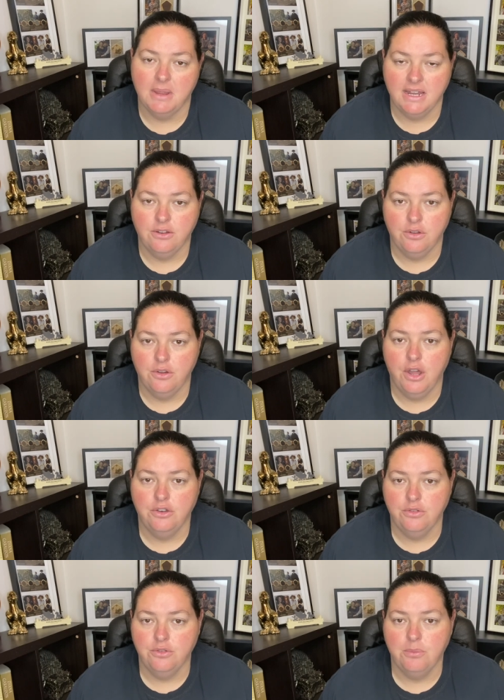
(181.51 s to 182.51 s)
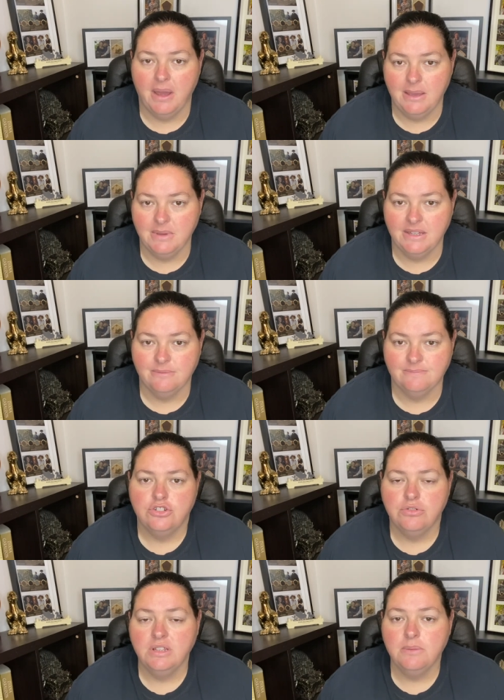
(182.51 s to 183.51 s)
meet her new baby.
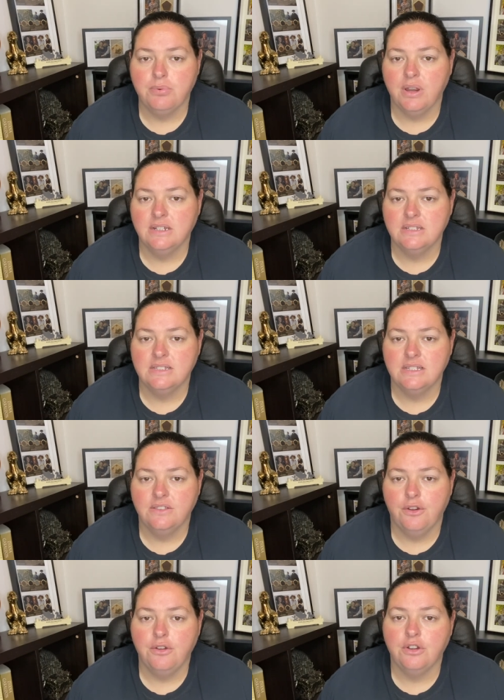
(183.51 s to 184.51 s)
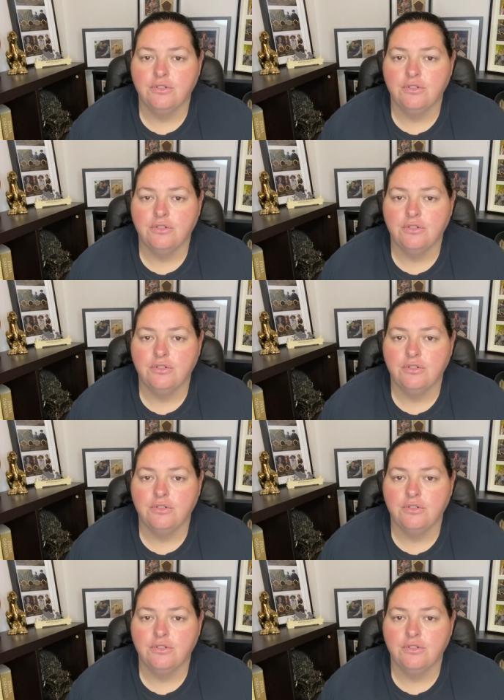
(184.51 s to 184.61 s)
During the pregnancy though,